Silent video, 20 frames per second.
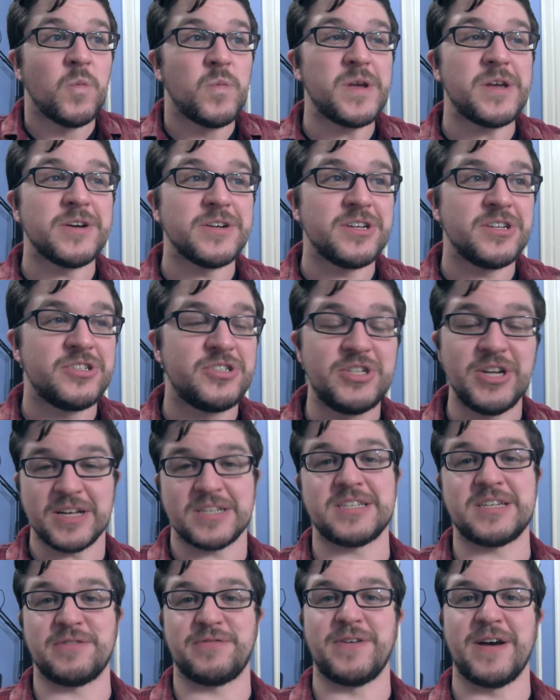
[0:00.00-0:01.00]
we could
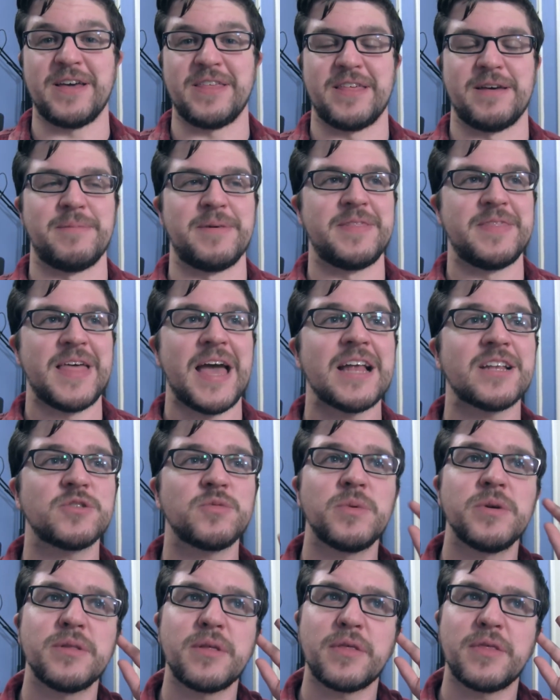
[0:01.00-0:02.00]
justify them, and
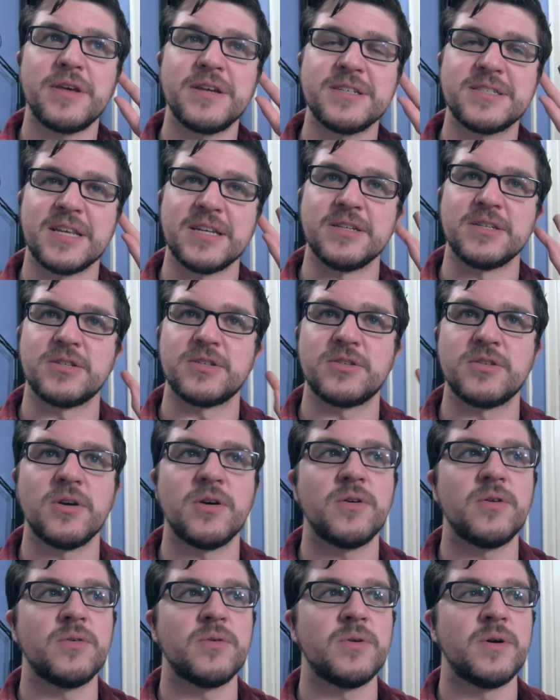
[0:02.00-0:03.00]
that's one of the things that is
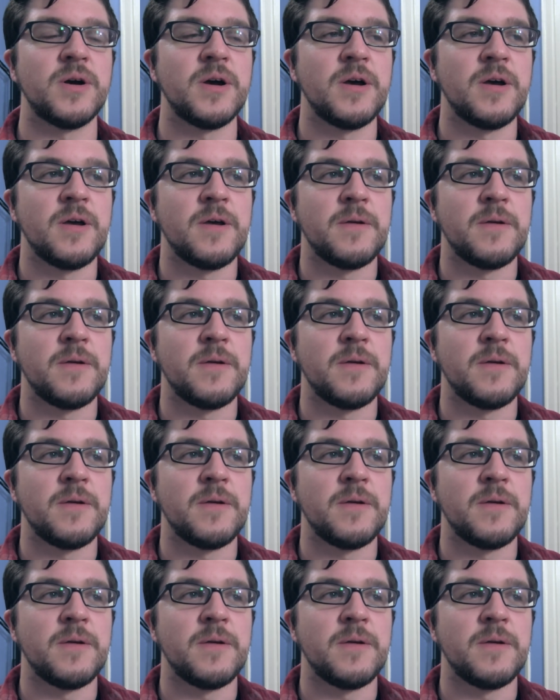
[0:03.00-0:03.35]
so